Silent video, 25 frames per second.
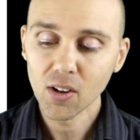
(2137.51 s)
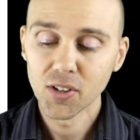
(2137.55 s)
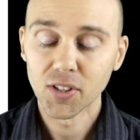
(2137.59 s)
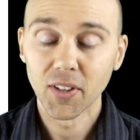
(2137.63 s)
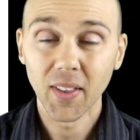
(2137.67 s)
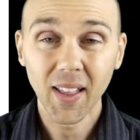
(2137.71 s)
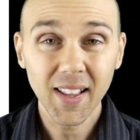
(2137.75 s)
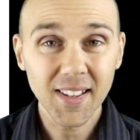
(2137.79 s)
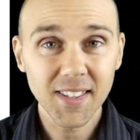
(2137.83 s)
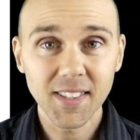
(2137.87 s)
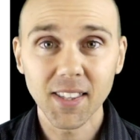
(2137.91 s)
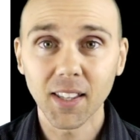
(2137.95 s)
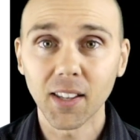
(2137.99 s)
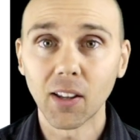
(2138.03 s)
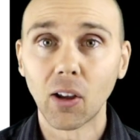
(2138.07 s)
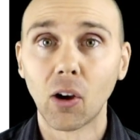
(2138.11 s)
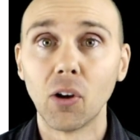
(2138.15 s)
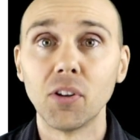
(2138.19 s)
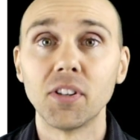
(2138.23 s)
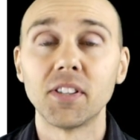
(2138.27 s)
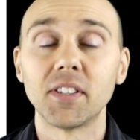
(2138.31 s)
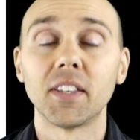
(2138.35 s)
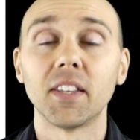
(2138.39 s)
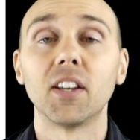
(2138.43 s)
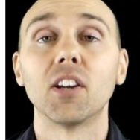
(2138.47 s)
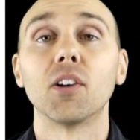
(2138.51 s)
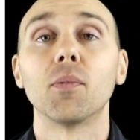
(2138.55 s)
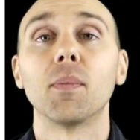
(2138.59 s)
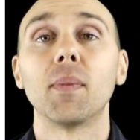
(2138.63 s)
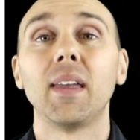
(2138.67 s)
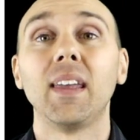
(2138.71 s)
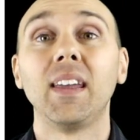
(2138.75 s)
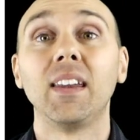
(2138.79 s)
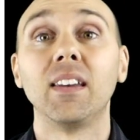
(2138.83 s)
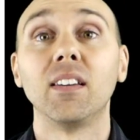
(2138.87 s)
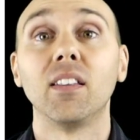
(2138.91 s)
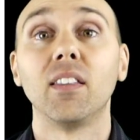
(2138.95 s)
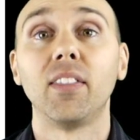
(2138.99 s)
So that's the Coase
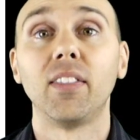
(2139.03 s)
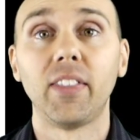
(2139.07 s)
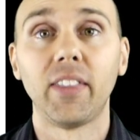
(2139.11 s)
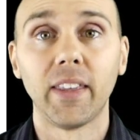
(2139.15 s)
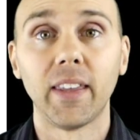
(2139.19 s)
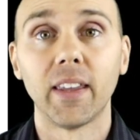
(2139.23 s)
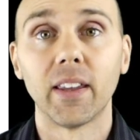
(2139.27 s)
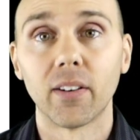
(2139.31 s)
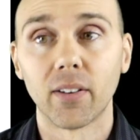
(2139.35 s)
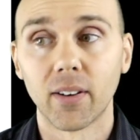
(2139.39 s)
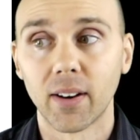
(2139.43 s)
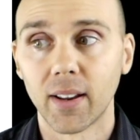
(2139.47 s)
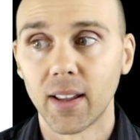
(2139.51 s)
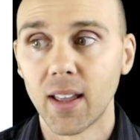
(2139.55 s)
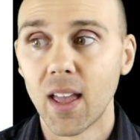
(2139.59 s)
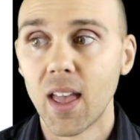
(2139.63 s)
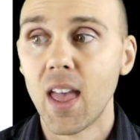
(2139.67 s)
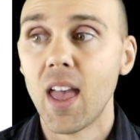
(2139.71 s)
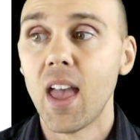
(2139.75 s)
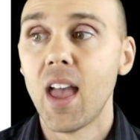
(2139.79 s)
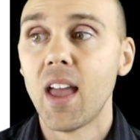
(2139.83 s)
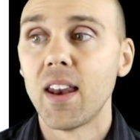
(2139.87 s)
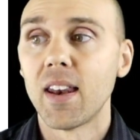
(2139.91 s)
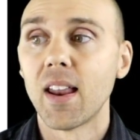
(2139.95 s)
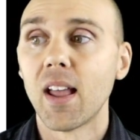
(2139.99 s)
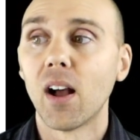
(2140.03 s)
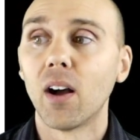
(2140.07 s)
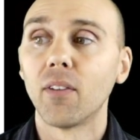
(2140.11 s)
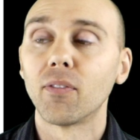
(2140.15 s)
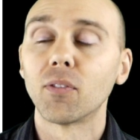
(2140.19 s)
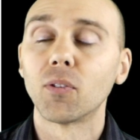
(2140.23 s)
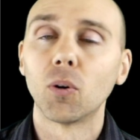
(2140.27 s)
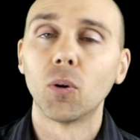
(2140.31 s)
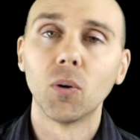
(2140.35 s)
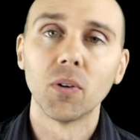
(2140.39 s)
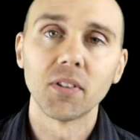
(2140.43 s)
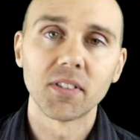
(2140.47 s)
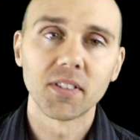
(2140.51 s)
theorem in theory. Now,
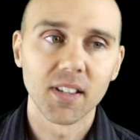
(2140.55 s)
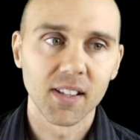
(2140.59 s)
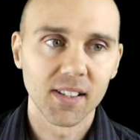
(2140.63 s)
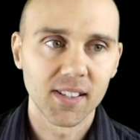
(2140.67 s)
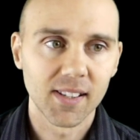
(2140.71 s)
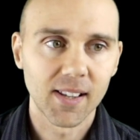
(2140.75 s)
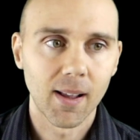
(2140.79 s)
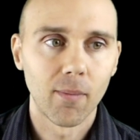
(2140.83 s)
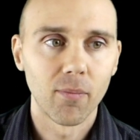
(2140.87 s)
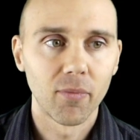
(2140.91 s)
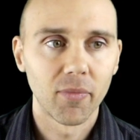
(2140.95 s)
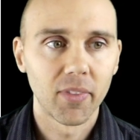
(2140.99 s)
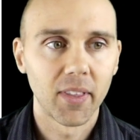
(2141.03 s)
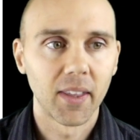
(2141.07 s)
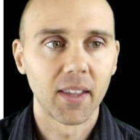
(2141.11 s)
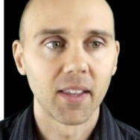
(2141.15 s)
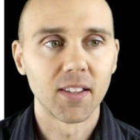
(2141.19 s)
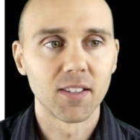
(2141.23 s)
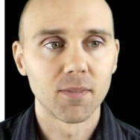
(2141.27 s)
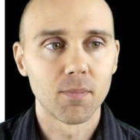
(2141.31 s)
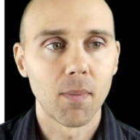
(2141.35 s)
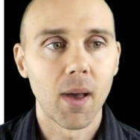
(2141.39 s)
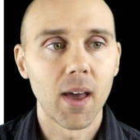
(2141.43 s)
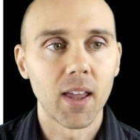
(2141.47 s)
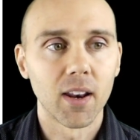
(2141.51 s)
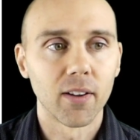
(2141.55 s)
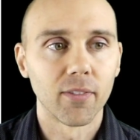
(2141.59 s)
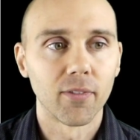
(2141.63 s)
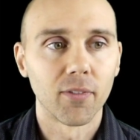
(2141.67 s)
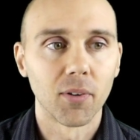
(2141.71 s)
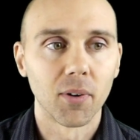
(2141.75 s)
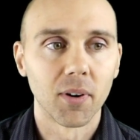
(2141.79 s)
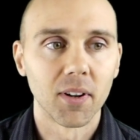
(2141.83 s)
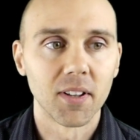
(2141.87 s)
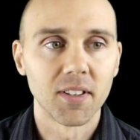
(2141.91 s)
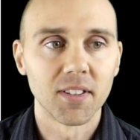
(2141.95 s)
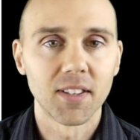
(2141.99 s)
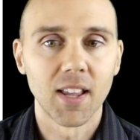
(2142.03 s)
of course, some things matter.
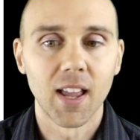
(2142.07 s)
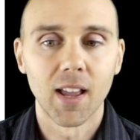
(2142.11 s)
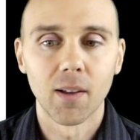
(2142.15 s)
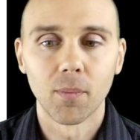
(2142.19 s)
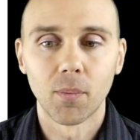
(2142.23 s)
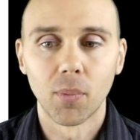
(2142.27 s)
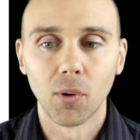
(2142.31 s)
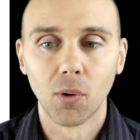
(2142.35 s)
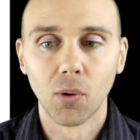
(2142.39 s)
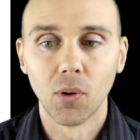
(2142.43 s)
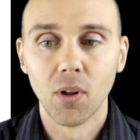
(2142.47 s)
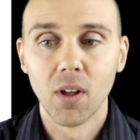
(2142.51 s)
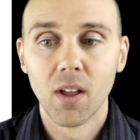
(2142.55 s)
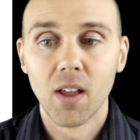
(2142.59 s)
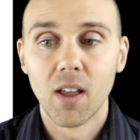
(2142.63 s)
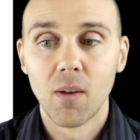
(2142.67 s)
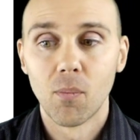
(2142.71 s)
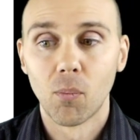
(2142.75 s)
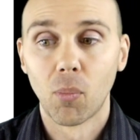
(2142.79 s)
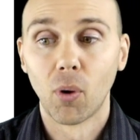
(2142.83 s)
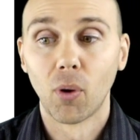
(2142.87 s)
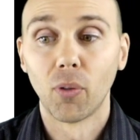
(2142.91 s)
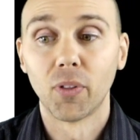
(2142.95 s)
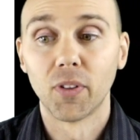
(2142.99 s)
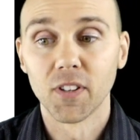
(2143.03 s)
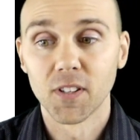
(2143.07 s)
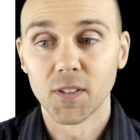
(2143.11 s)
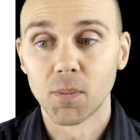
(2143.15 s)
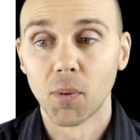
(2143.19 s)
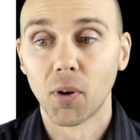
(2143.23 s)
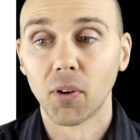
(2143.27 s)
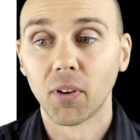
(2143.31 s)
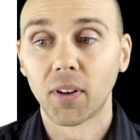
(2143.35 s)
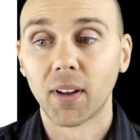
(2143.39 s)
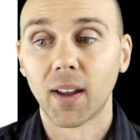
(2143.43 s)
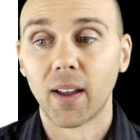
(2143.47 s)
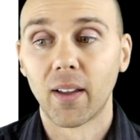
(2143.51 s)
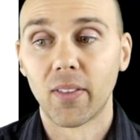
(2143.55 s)
For example, both the
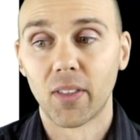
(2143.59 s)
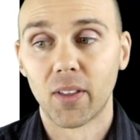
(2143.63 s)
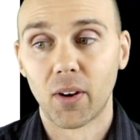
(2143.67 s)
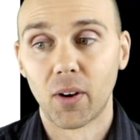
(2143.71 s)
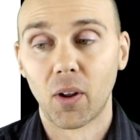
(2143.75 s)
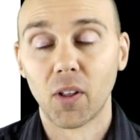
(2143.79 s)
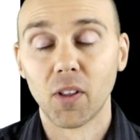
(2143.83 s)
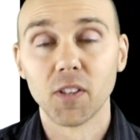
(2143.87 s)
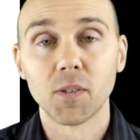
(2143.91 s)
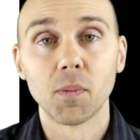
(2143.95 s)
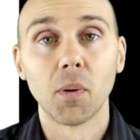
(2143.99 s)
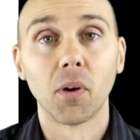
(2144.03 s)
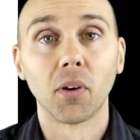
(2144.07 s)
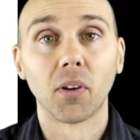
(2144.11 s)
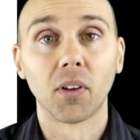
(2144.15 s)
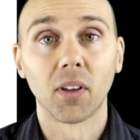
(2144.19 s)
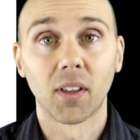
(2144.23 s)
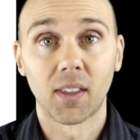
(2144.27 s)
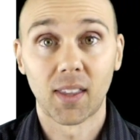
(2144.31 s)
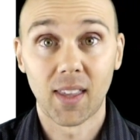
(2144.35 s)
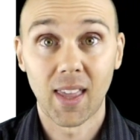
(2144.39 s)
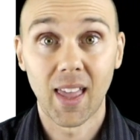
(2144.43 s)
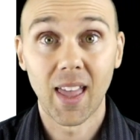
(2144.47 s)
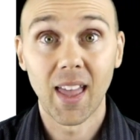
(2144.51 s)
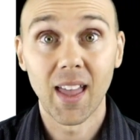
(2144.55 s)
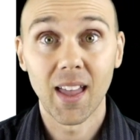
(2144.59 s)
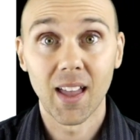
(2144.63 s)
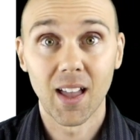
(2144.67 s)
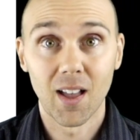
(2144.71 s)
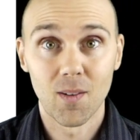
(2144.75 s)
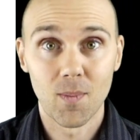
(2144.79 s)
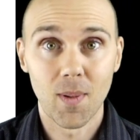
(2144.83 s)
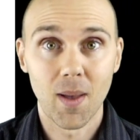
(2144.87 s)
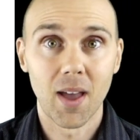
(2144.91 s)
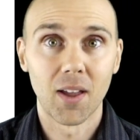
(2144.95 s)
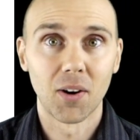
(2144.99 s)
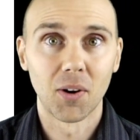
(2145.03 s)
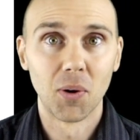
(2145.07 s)
smoker and the non-smoker care
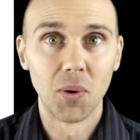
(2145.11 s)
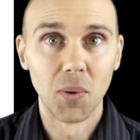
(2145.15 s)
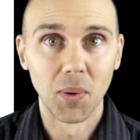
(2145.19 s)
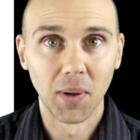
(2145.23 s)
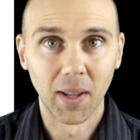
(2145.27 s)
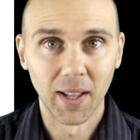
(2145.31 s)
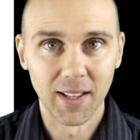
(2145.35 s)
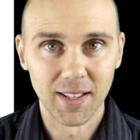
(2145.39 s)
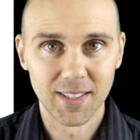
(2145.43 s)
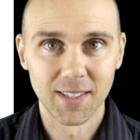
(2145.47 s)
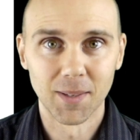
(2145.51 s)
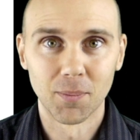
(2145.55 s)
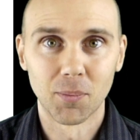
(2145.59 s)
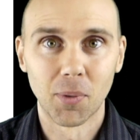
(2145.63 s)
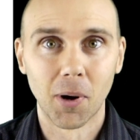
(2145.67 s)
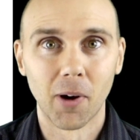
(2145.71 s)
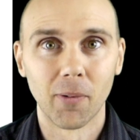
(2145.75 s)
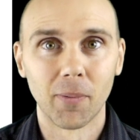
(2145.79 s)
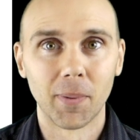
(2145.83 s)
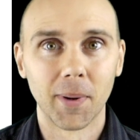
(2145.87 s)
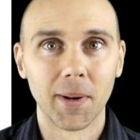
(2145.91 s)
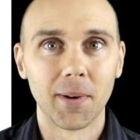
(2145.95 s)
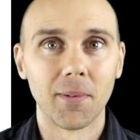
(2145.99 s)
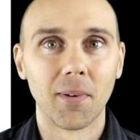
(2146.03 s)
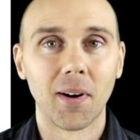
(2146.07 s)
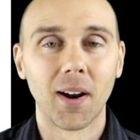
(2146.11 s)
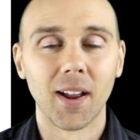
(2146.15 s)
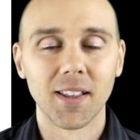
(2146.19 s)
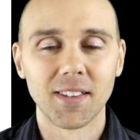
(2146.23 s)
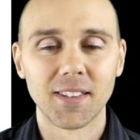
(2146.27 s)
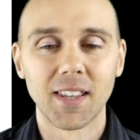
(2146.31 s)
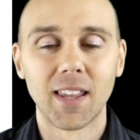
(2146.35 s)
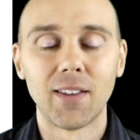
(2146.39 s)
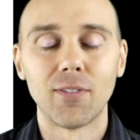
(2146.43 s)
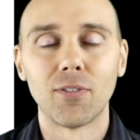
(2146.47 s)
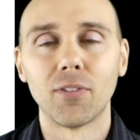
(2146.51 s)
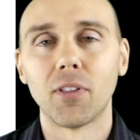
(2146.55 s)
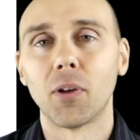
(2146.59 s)
about who gets the property
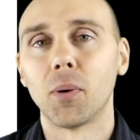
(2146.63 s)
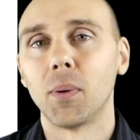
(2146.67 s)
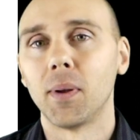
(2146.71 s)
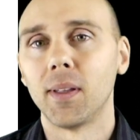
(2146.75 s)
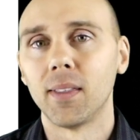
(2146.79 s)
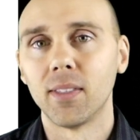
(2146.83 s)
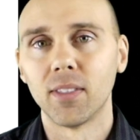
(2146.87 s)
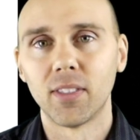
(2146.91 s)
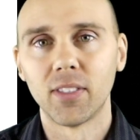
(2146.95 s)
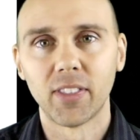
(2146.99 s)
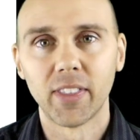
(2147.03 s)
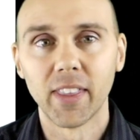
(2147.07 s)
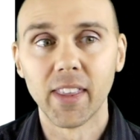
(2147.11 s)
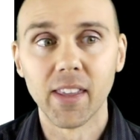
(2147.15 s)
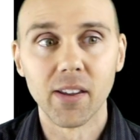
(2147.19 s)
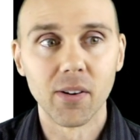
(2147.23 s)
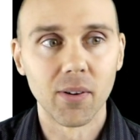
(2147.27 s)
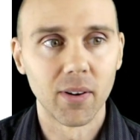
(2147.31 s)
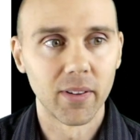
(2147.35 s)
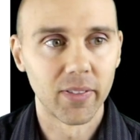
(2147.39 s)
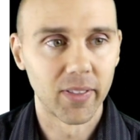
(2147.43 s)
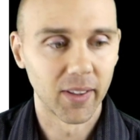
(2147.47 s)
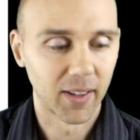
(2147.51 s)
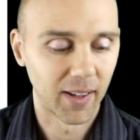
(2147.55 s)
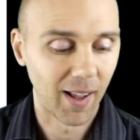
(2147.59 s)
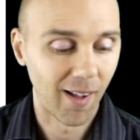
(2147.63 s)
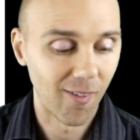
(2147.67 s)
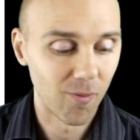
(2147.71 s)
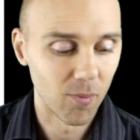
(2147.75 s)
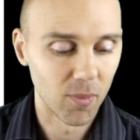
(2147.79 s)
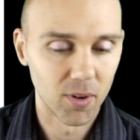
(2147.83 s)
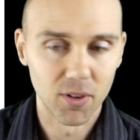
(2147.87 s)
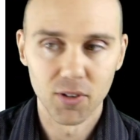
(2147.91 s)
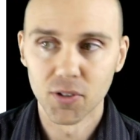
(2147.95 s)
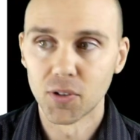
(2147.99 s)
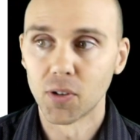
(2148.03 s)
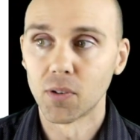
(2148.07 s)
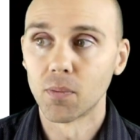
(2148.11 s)
rights, even though in theory the
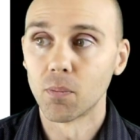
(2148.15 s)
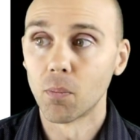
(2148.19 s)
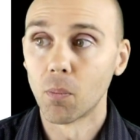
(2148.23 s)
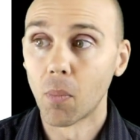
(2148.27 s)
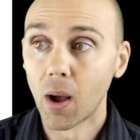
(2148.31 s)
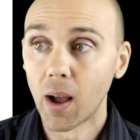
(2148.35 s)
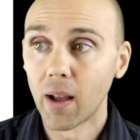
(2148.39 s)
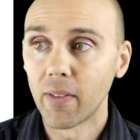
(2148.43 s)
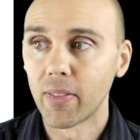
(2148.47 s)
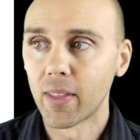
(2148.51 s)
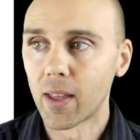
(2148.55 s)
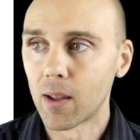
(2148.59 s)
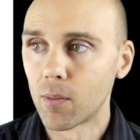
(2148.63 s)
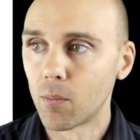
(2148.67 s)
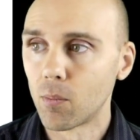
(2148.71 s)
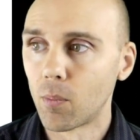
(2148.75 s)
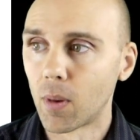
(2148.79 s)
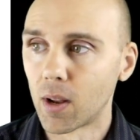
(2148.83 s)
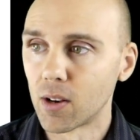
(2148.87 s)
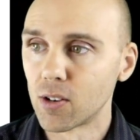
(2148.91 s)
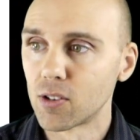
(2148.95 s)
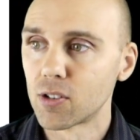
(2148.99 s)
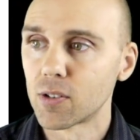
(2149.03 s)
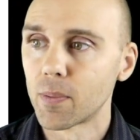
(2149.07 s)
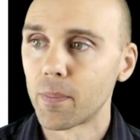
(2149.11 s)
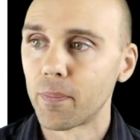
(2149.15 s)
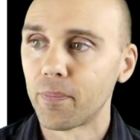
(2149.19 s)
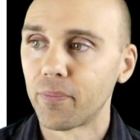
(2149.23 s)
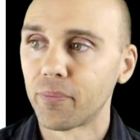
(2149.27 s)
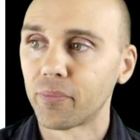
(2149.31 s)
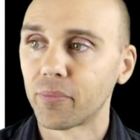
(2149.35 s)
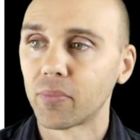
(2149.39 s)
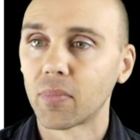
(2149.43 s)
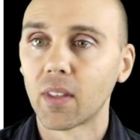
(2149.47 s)
government shouldn't mind that much.